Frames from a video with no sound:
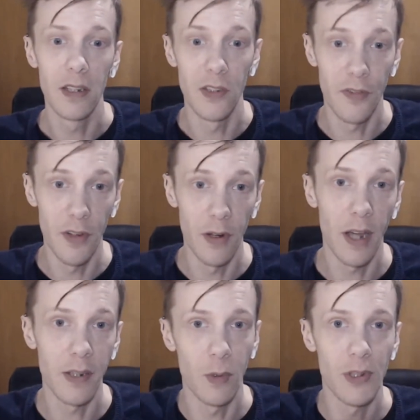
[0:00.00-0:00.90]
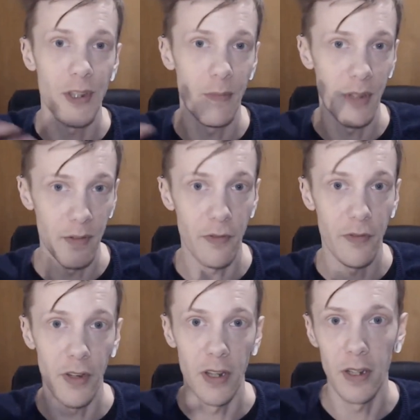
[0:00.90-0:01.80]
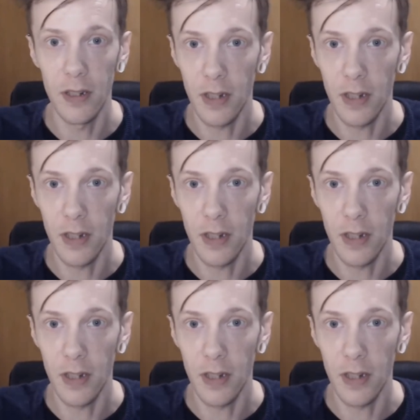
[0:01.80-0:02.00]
you feel like you want something for the